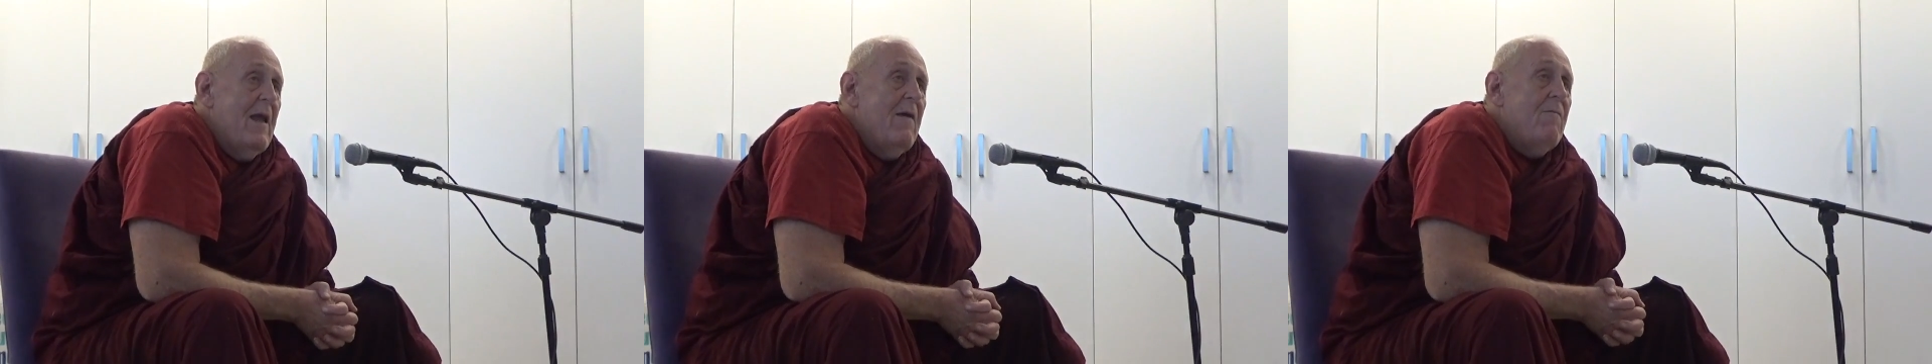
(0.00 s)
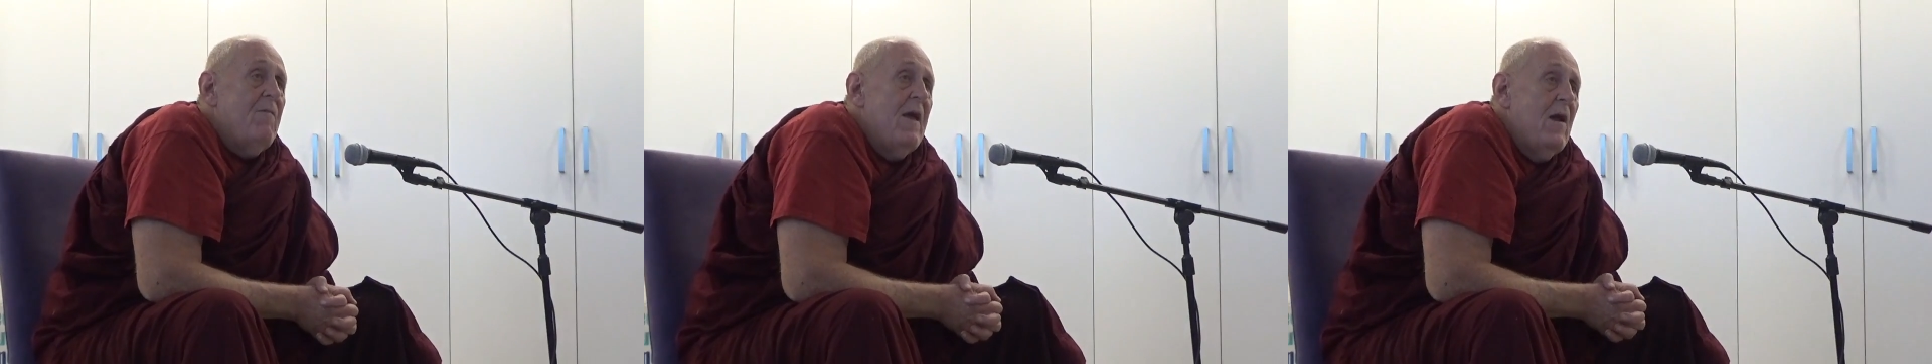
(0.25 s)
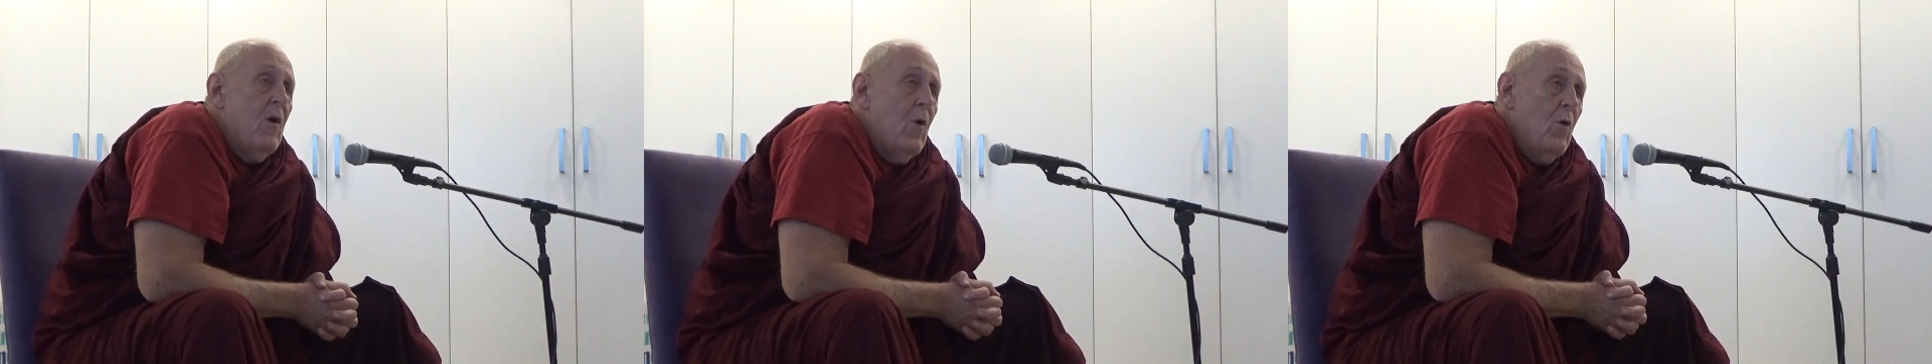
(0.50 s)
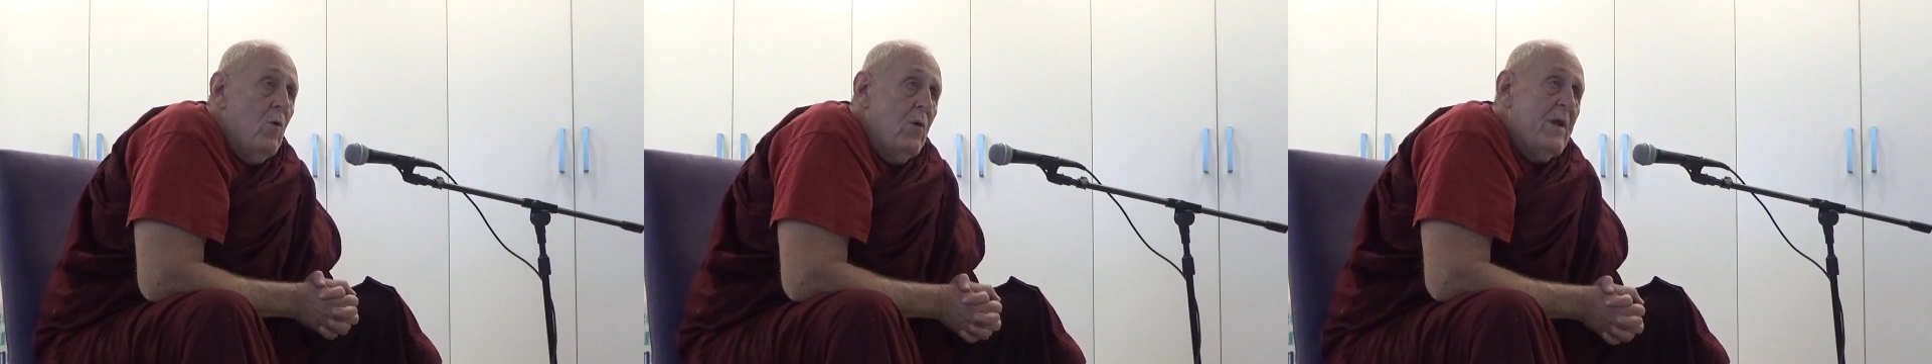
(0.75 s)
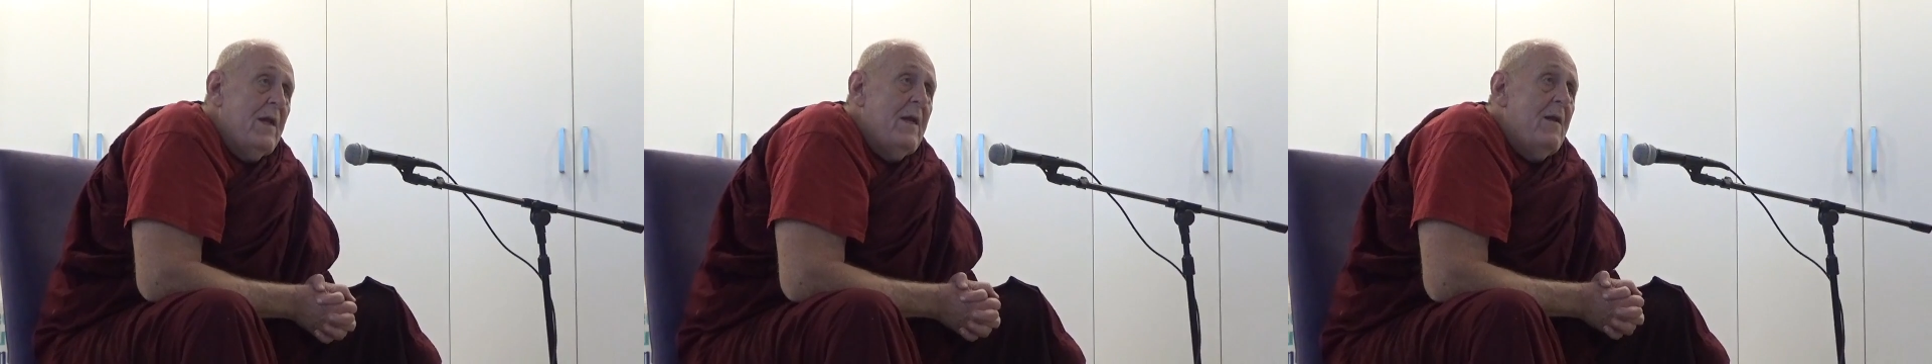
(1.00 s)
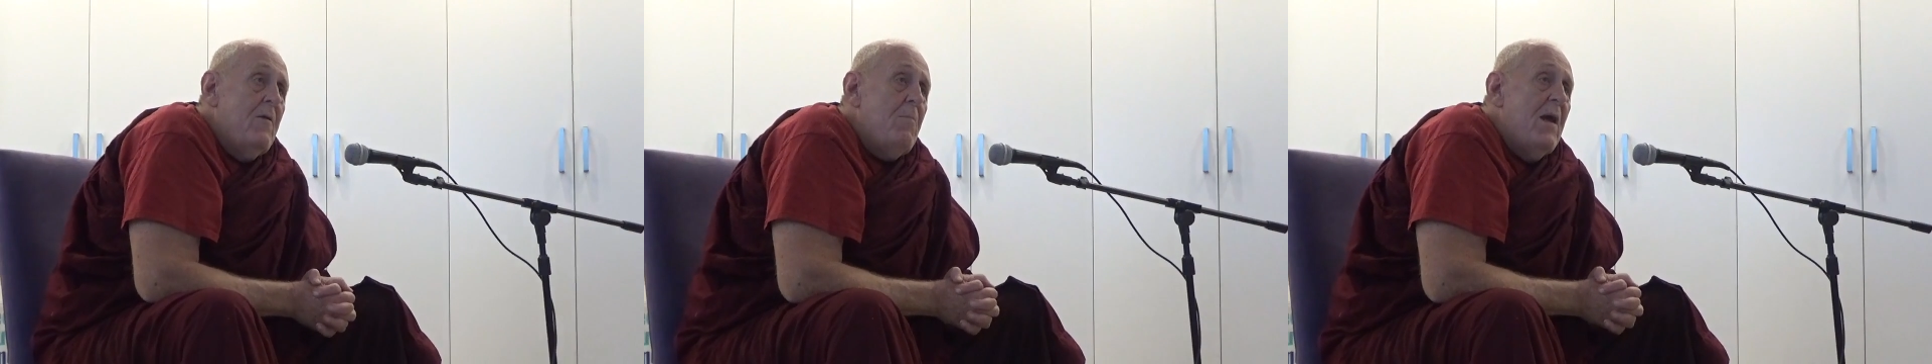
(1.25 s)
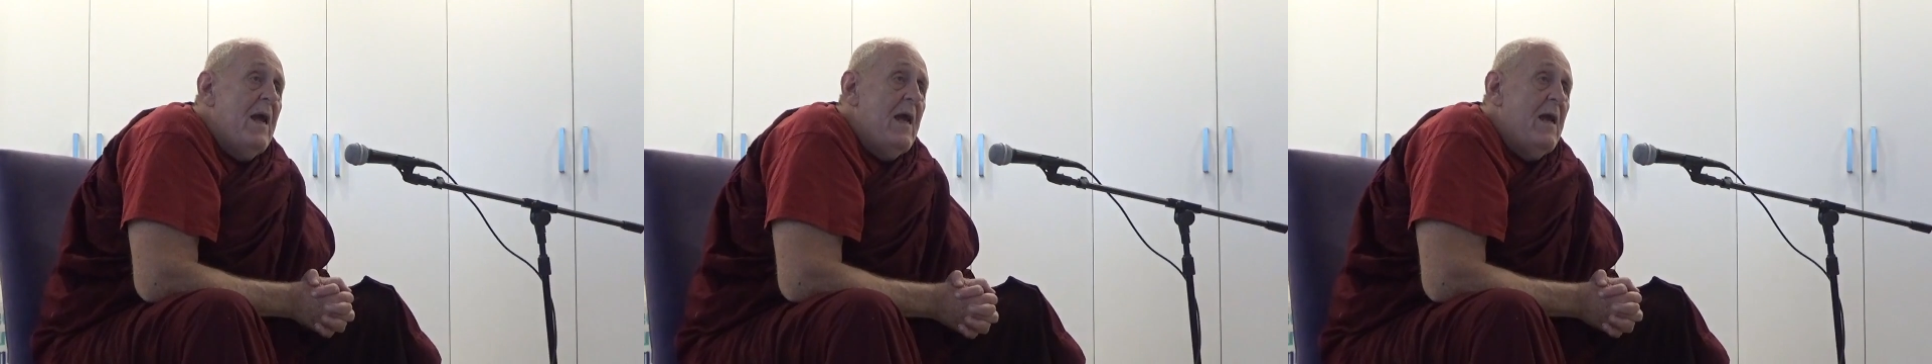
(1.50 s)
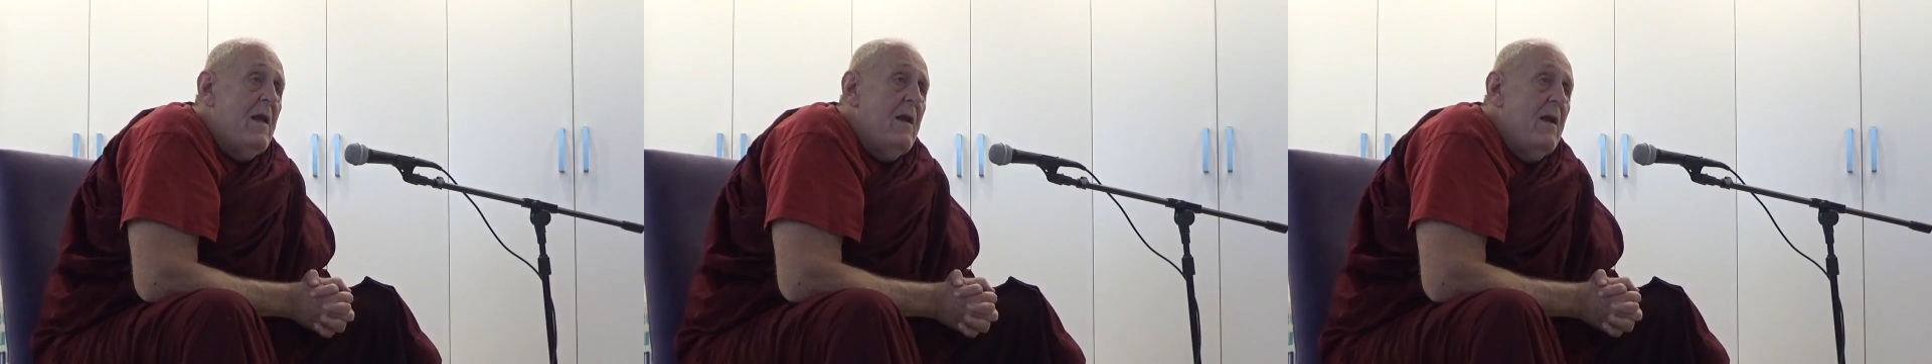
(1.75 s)
If they hold in the
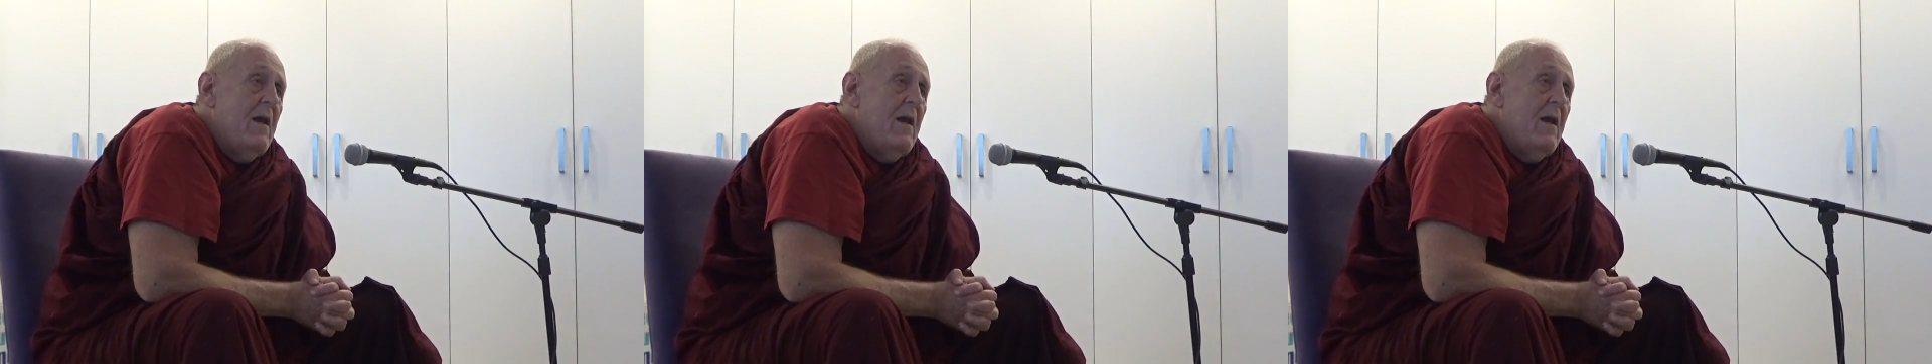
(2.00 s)
pain,